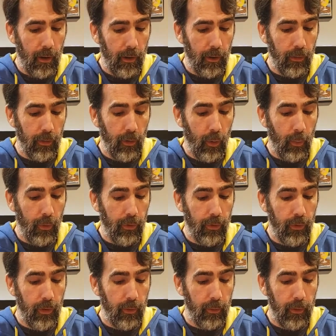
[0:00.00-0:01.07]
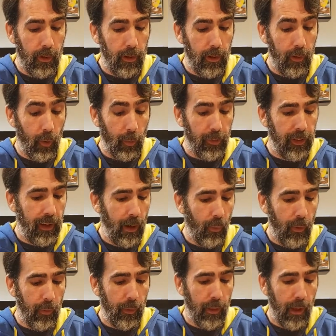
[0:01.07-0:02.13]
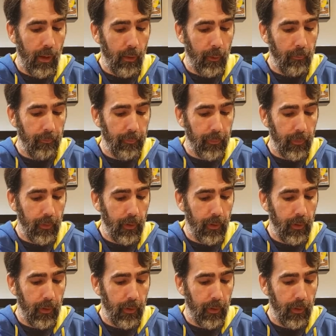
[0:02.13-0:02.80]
because you almost can't win without them.